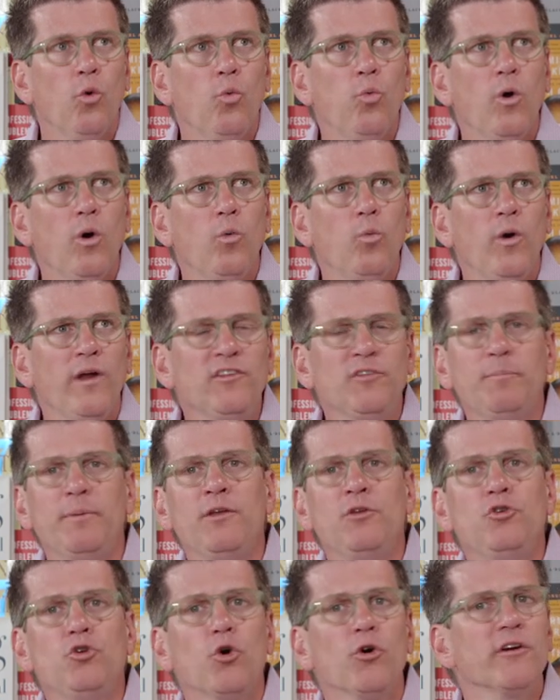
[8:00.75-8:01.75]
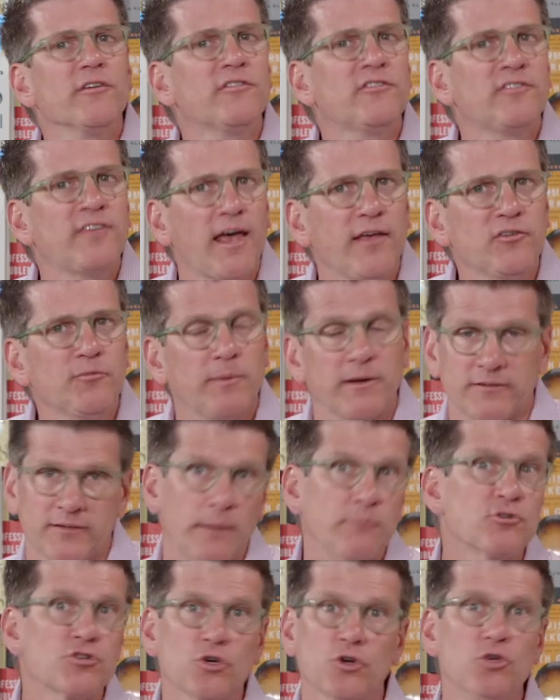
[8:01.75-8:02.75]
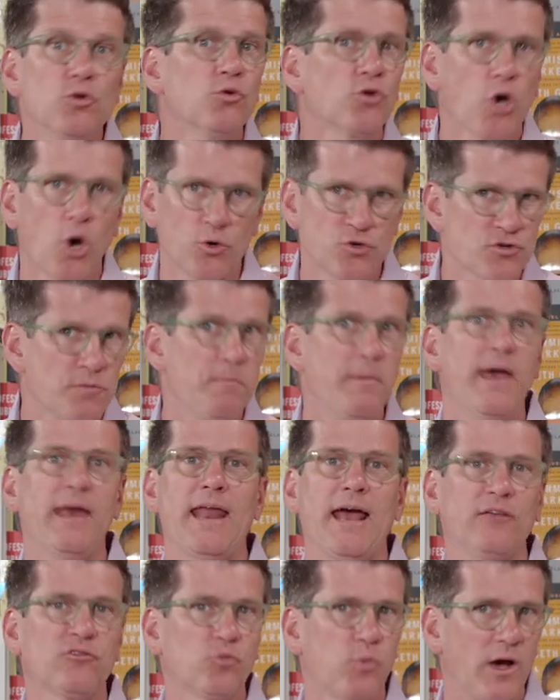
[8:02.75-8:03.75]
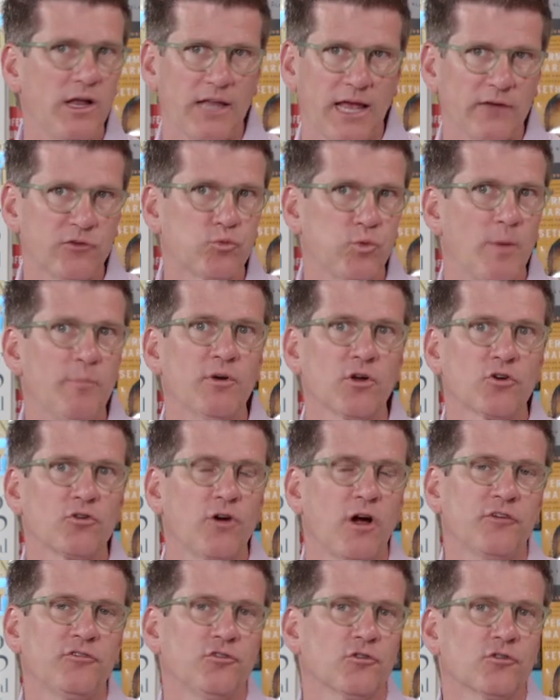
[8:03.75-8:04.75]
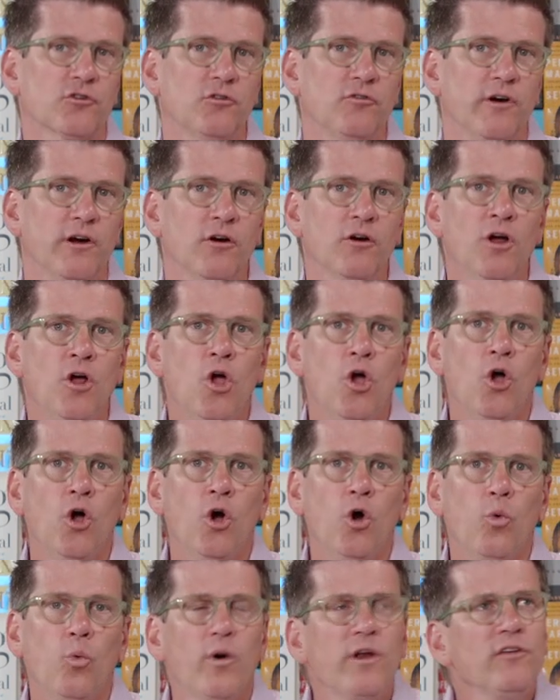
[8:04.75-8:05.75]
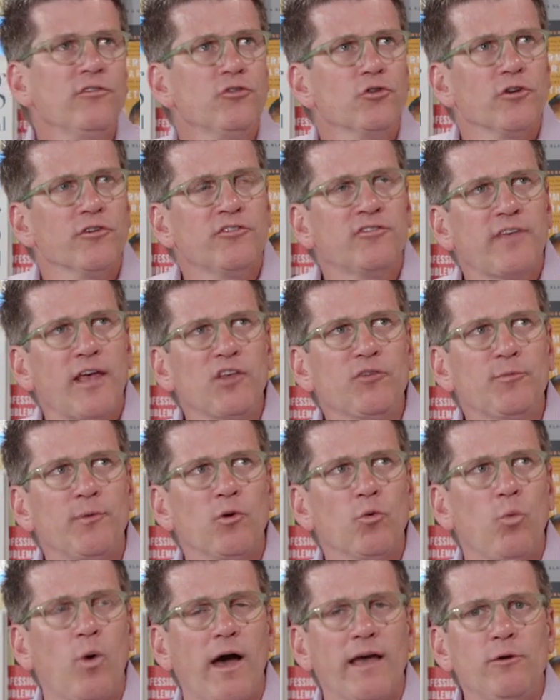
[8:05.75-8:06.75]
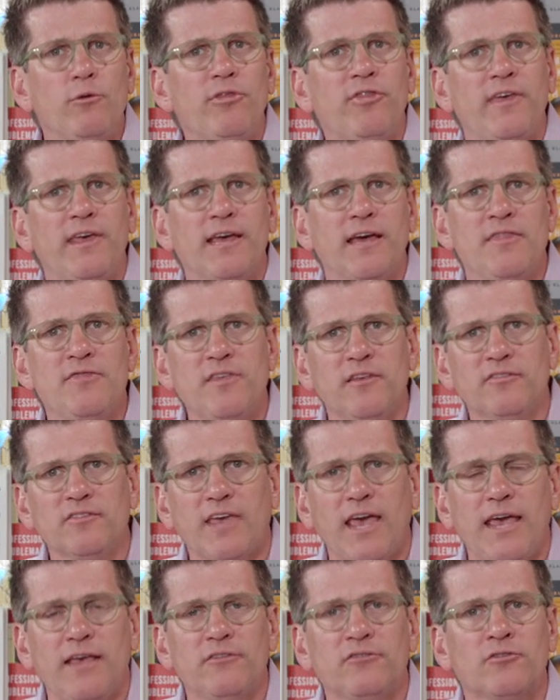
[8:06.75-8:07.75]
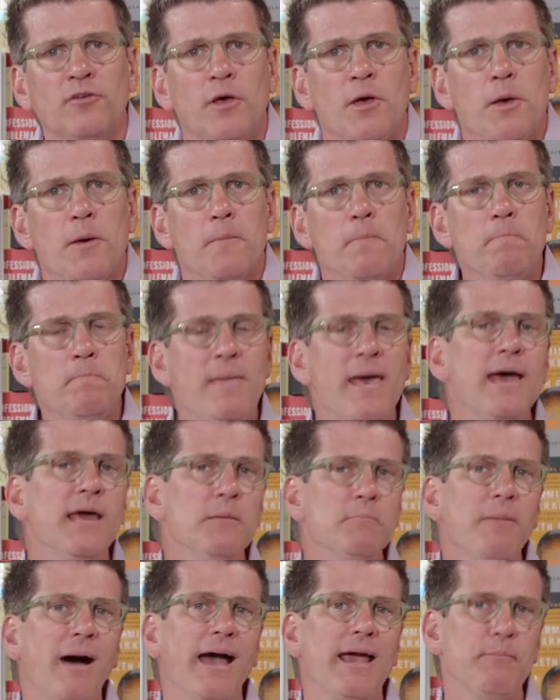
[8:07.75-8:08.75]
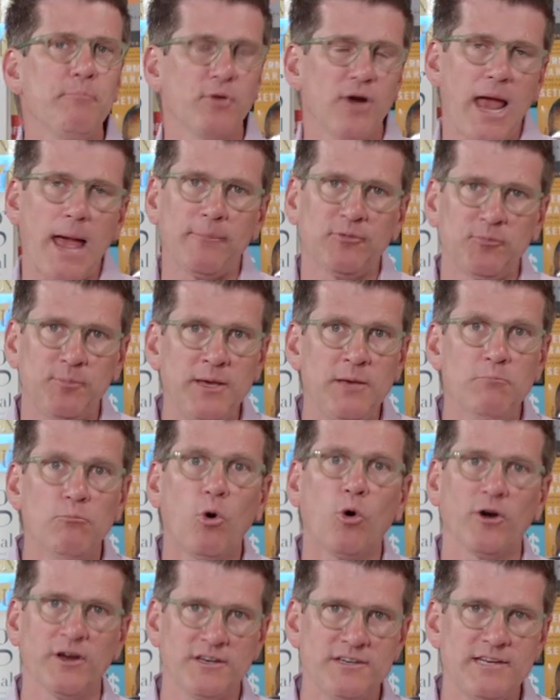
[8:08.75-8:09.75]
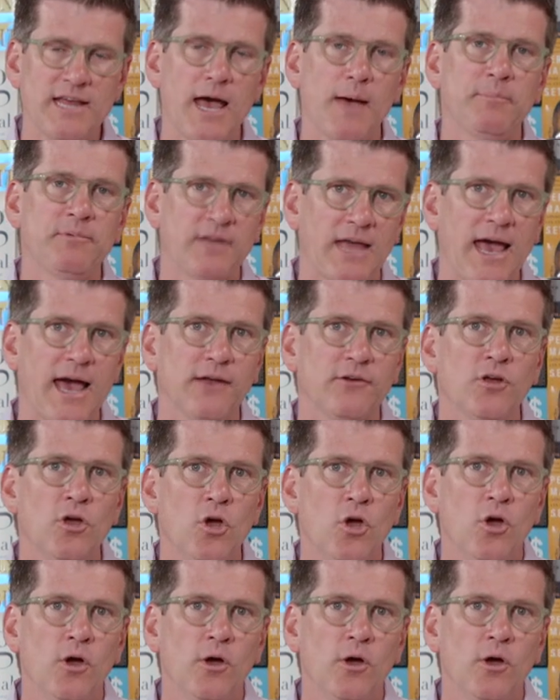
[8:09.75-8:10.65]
What's been your assessment? Because I'm sure you coach men as well as women across your career. What is your assessment why you think, in this case, men might perhaps be more adept at